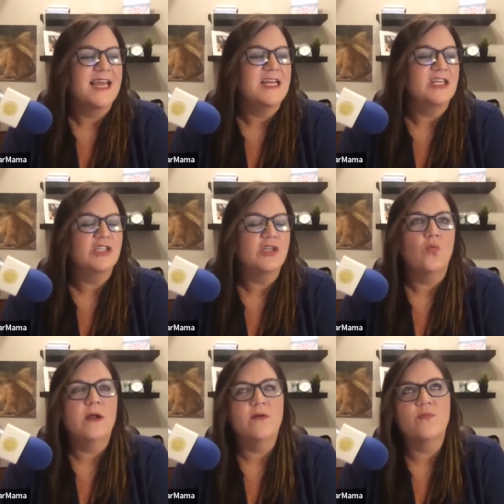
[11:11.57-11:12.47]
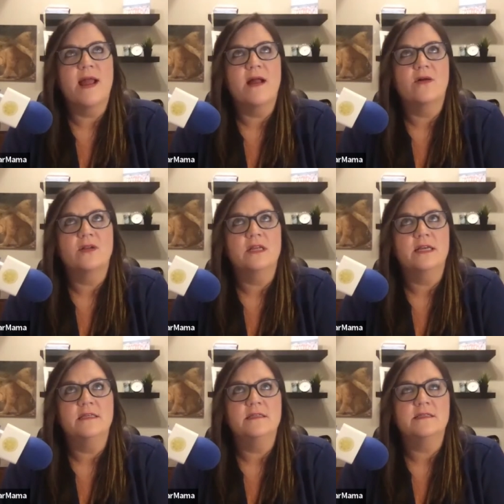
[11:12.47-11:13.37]
So what around
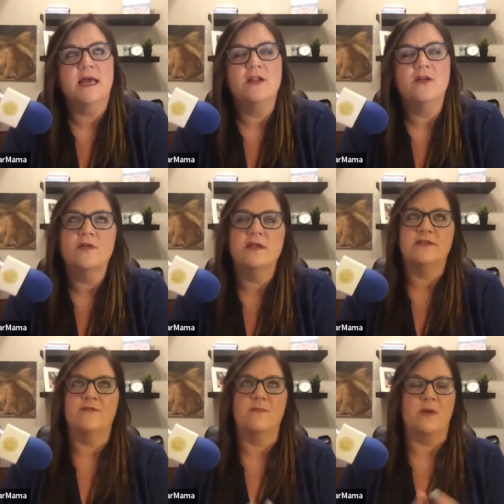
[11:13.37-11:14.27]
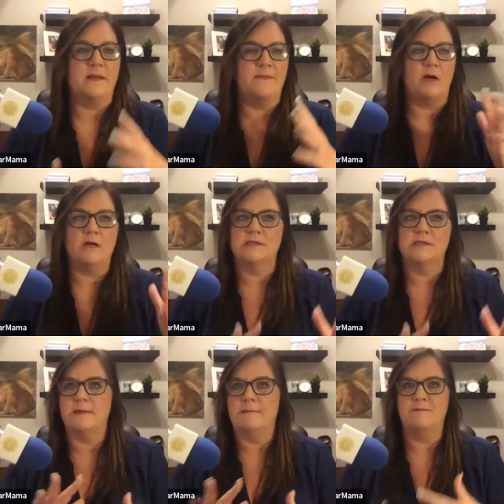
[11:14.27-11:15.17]
is, I know that different body parts
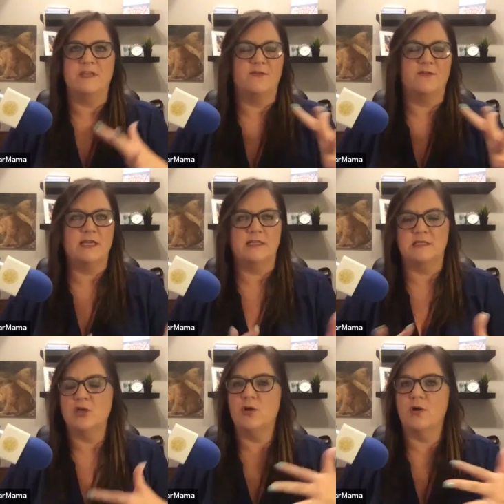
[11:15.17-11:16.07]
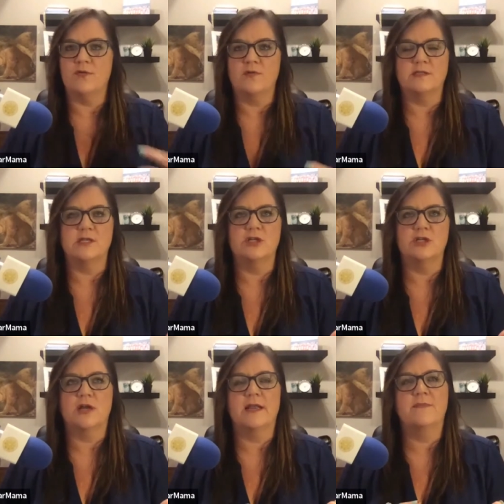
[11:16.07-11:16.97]
and different kits, and you go through this in your
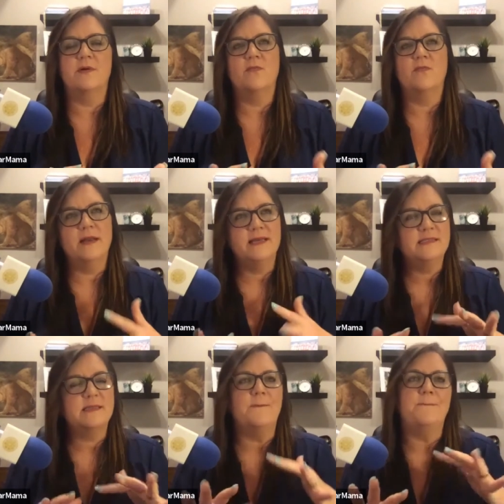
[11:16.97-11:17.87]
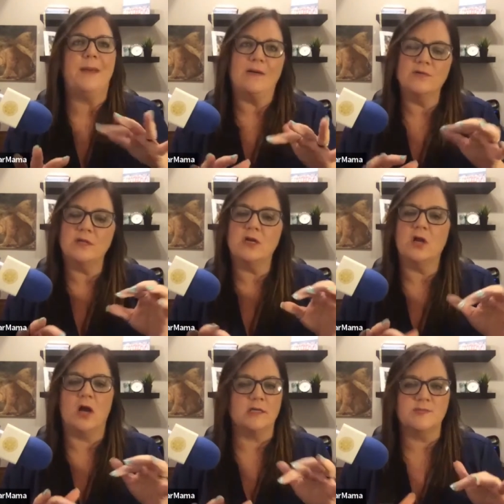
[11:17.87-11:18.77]
training, but what is about the
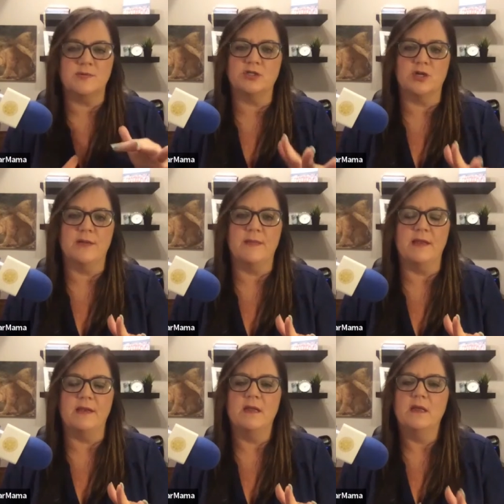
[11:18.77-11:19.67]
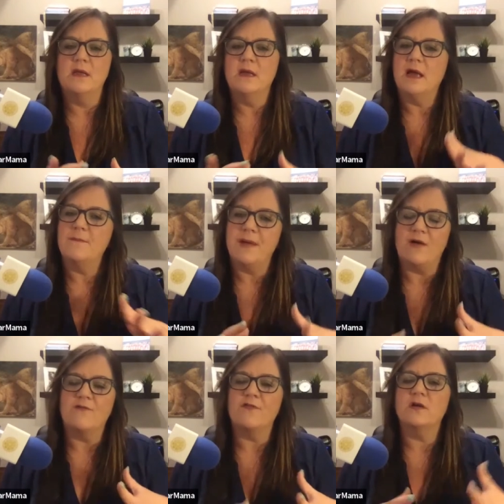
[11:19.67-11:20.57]
cost per treatment?
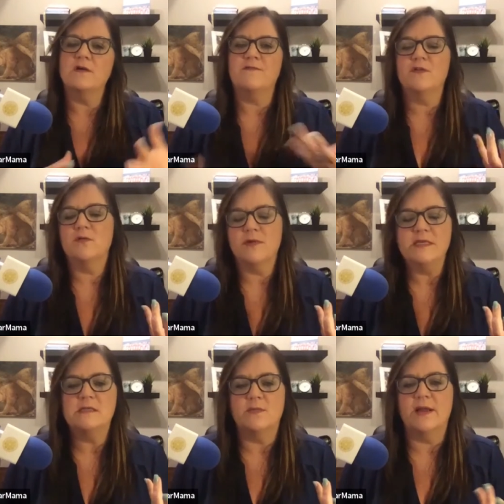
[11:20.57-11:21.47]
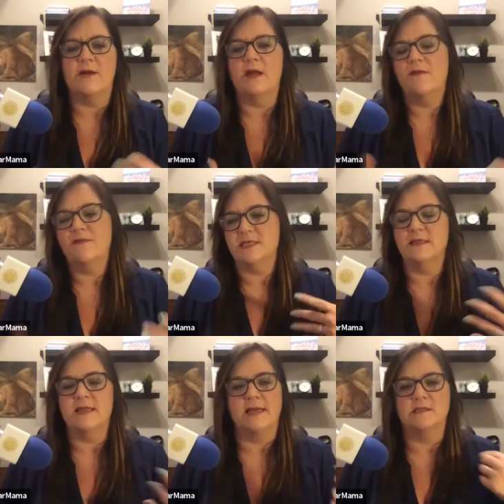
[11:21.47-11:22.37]
About for a reasonable area? Obviously
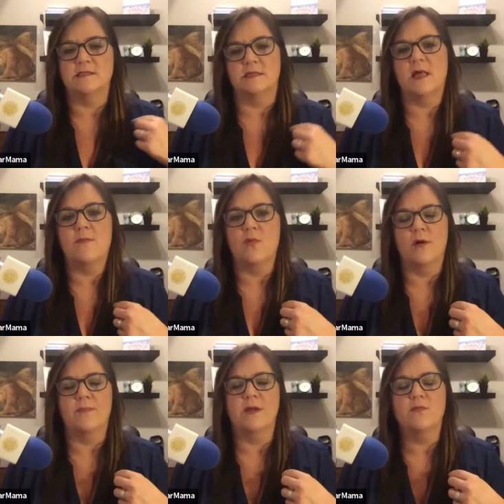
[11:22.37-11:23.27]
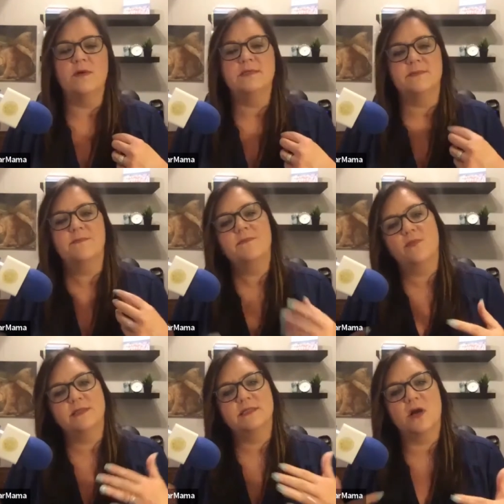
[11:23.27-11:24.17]
legs, it's a lot more, but what is
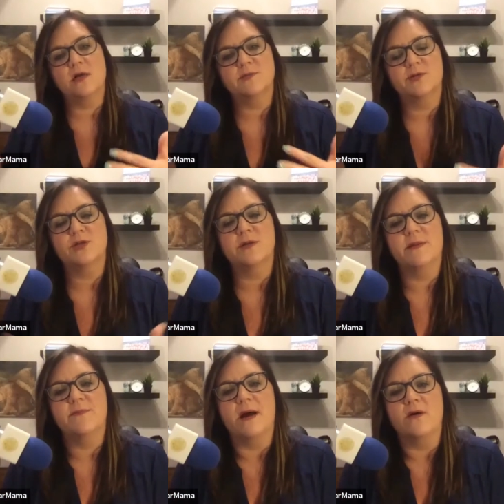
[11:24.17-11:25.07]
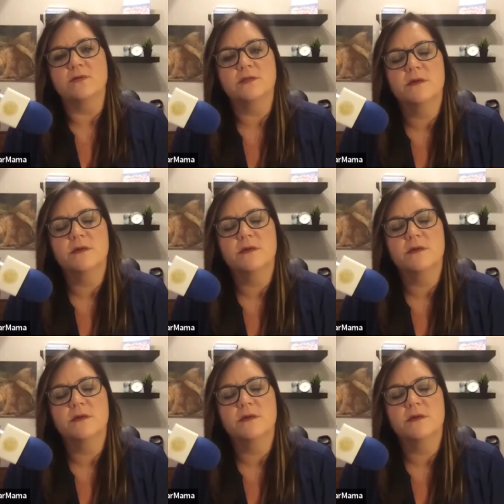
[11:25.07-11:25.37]
the cost per treatment about?